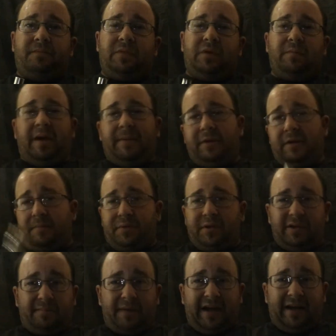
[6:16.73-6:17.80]
You might be able to
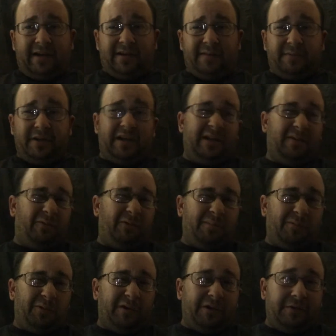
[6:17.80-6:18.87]
pull it back up and get it one
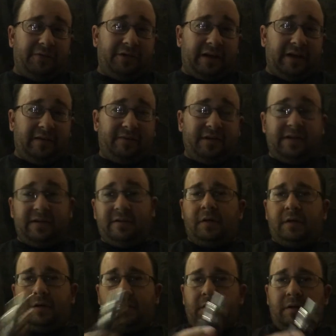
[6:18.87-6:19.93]
more use out of it,
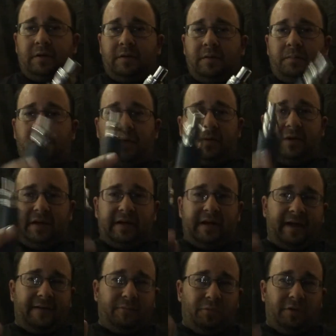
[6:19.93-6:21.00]
but we did
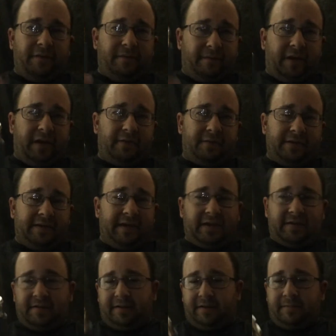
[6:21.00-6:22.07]
have one fail in
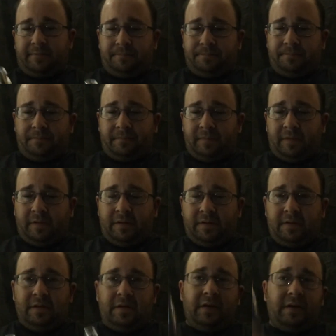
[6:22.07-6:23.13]
testing.
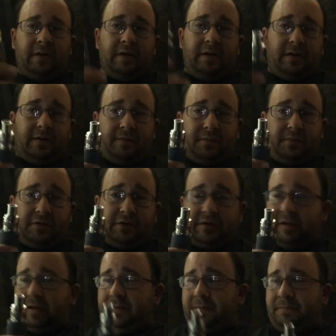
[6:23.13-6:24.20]

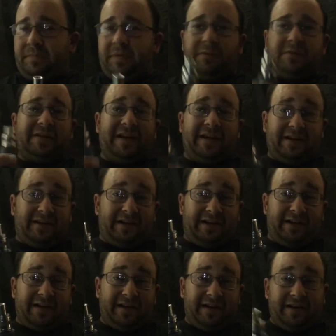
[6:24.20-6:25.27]
Unfortunately, it was 9
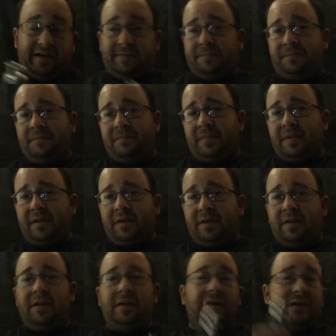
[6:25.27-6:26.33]
o'clock at night,
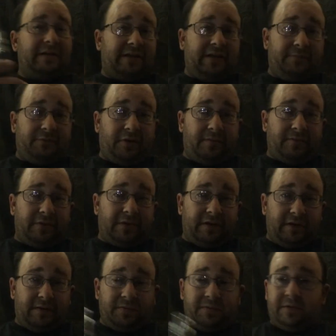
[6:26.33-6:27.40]
steam train was
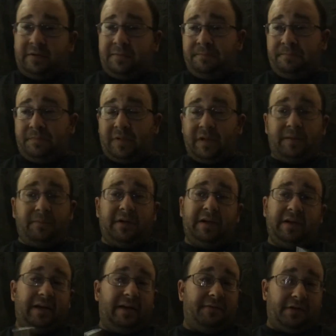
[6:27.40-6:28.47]
closed, and we
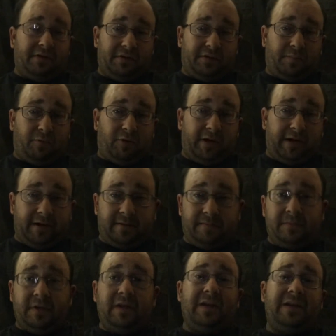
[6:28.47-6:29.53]
didn't have another spring.
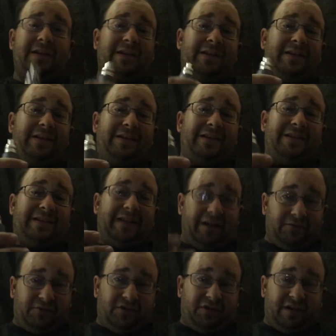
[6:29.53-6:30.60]

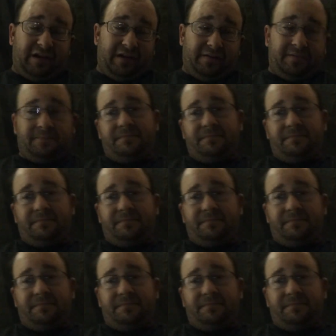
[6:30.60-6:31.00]
Downshot.